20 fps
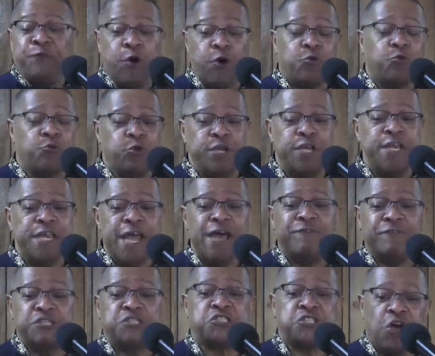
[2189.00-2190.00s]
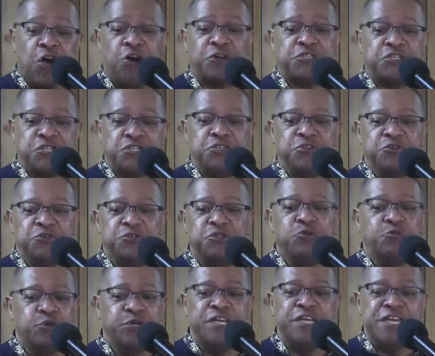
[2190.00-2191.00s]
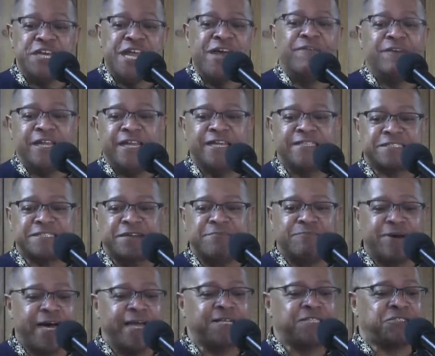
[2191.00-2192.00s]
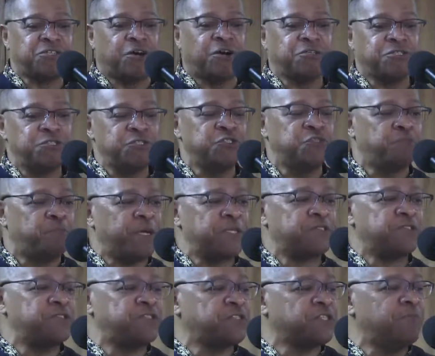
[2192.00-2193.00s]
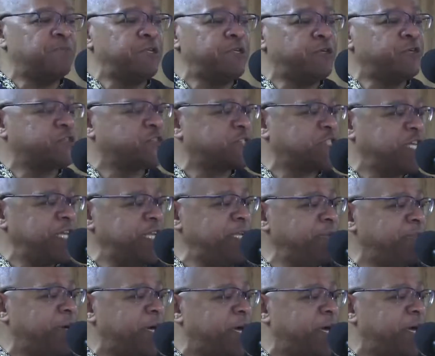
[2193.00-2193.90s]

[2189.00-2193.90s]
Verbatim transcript: folk would never talk to you. You would never let somebody talk to you, especially some little skinny